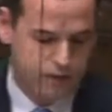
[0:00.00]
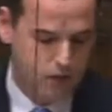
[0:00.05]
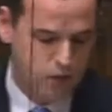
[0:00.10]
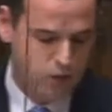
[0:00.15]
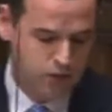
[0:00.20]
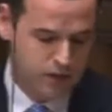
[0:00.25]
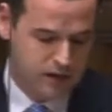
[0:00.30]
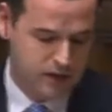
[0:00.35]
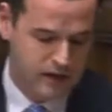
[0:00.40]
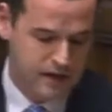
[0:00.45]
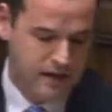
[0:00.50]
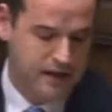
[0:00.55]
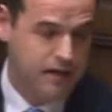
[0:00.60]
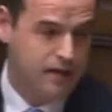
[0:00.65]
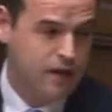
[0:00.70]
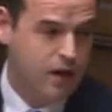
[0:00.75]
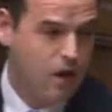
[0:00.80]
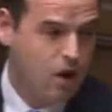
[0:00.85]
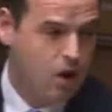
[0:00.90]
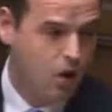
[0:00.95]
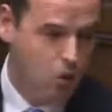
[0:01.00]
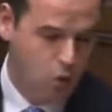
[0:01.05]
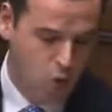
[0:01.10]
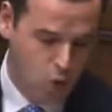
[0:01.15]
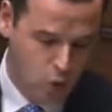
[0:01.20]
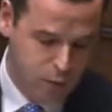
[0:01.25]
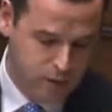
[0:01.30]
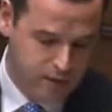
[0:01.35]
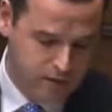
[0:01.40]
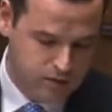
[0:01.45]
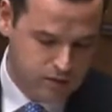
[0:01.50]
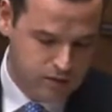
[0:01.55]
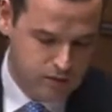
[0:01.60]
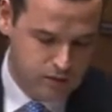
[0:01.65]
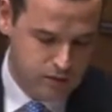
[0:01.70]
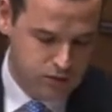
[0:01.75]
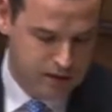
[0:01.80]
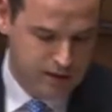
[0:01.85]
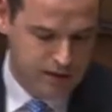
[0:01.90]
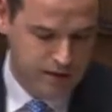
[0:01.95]
of Horton Heath, all built
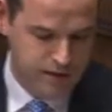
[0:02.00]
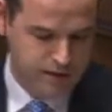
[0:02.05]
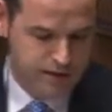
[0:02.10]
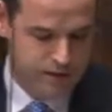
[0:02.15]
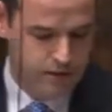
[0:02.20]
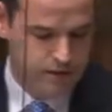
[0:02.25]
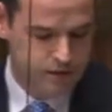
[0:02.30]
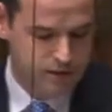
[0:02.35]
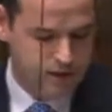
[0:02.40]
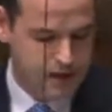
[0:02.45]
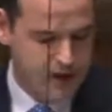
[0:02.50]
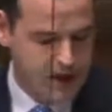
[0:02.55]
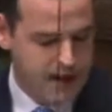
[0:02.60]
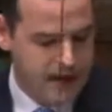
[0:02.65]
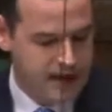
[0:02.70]
on green fields